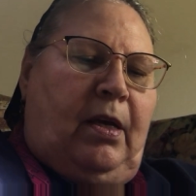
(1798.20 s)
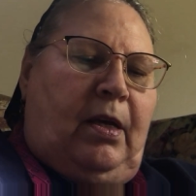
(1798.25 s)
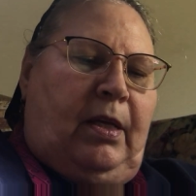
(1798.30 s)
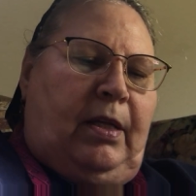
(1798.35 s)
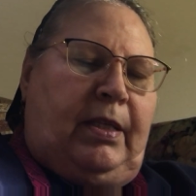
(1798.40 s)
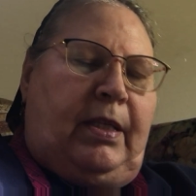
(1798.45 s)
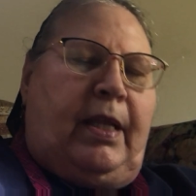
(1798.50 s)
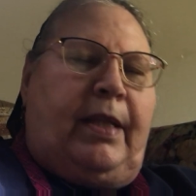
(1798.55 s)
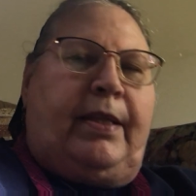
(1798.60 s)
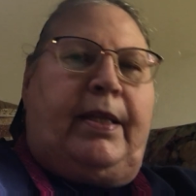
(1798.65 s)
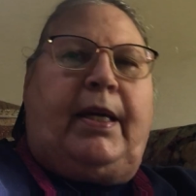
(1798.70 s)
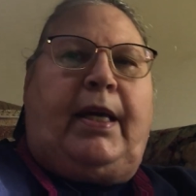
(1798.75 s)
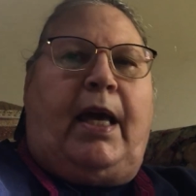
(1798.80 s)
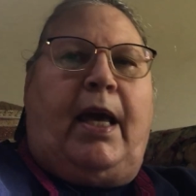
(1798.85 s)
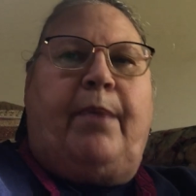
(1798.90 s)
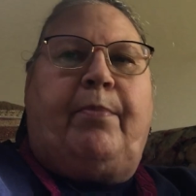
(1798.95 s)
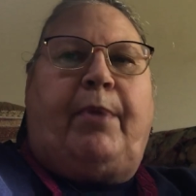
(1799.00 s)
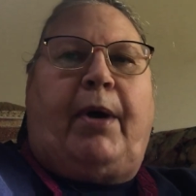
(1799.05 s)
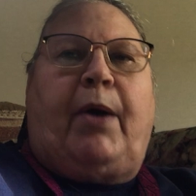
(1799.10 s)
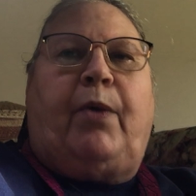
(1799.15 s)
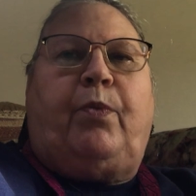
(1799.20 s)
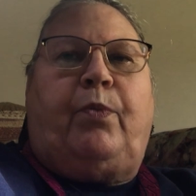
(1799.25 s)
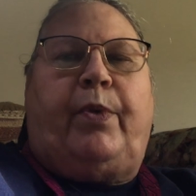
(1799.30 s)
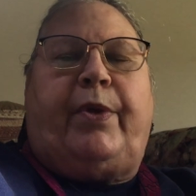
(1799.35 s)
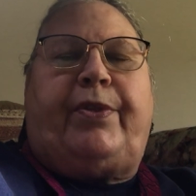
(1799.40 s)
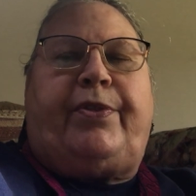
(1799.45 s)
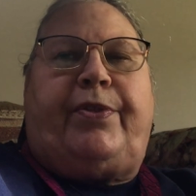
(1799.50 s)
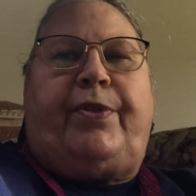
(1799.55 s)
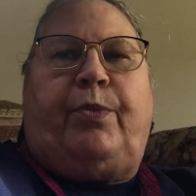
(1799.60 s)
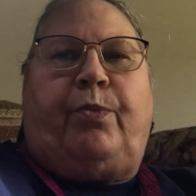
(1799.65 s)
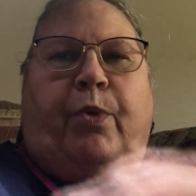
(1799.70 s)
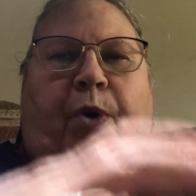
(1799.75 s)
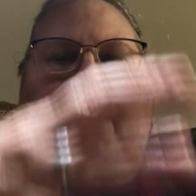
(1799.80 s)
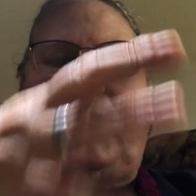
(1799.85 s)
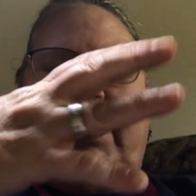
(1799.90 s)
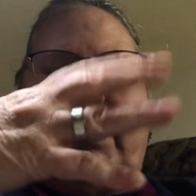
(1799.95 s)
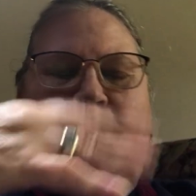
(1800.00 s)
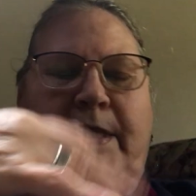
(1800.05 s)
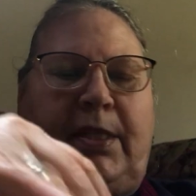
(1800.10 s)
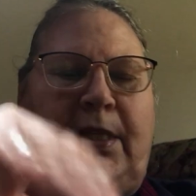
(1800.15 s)
And then they came out with the
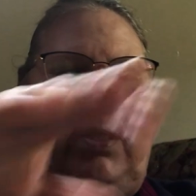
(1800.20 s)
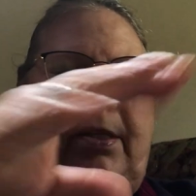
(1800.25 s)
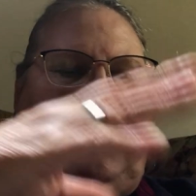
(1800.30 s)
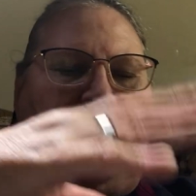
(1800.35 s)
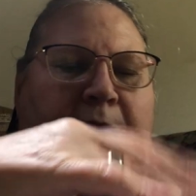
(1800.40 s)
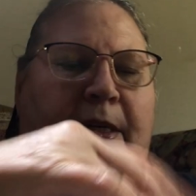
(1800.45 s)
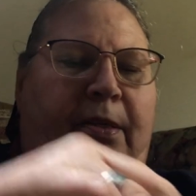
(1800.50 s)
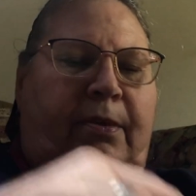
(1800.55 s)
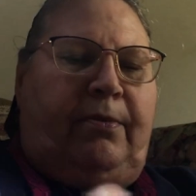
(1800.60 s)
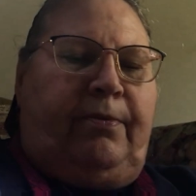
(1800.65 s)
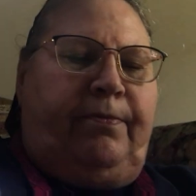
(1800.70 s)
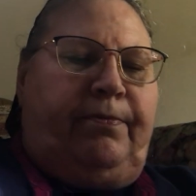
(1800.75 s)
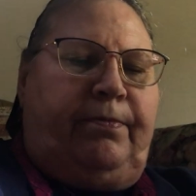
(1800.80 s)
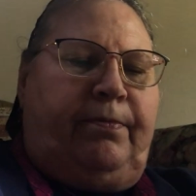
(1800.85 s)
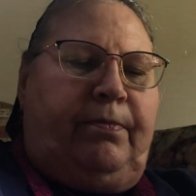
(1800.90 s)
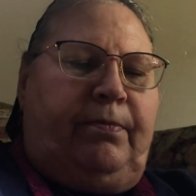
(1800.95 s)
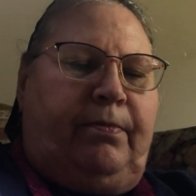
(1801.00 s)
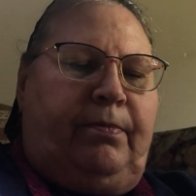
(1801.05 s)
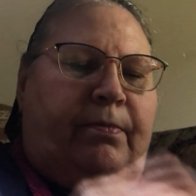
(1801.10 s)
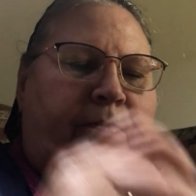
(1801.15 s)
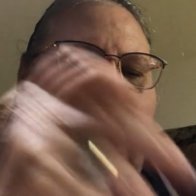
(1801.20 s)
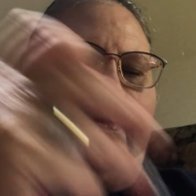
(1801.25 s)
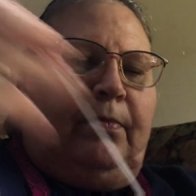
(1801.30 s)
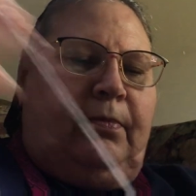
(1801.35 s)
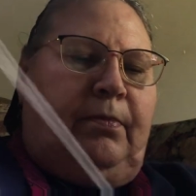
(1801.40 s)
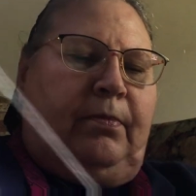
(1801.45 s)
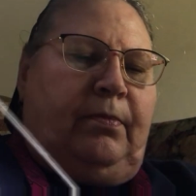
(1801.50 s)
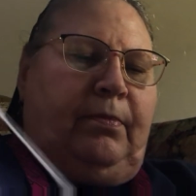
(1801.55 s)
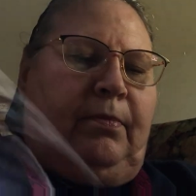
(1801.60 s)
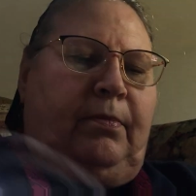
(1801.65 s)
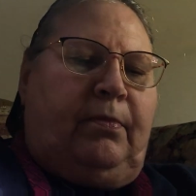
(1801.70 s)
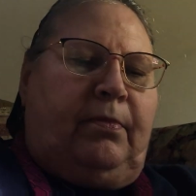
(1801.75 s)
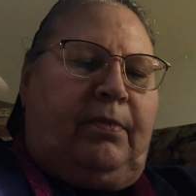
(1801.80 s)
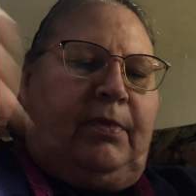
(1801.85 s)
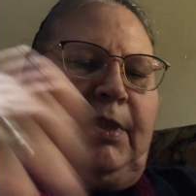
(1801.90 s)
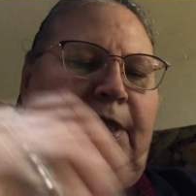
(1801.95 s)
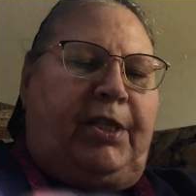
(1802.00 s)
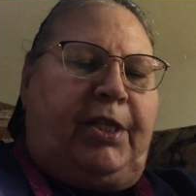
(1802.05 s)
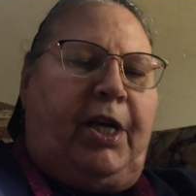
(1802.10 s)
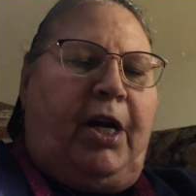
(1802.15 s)
ones in the
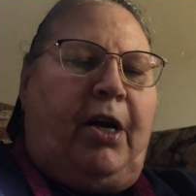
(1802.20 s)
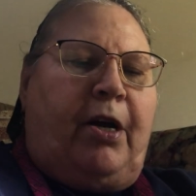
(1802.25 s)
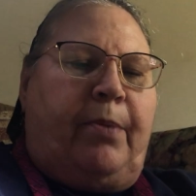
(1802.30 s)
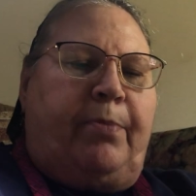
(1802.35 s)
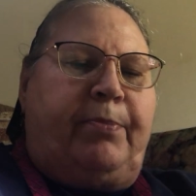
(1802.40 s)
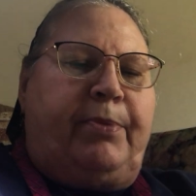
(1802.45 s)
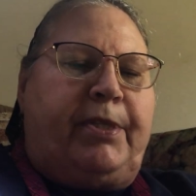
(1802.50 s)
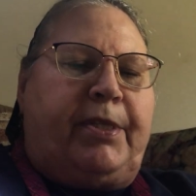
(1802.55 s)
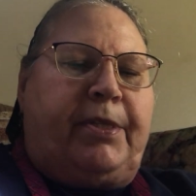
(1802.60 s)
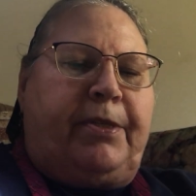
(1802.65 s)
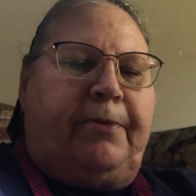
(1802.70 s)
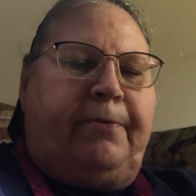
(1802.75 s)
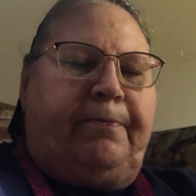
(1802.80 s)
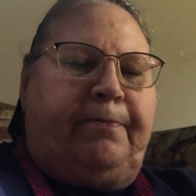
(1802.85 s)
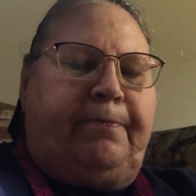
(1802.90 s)
the tubs.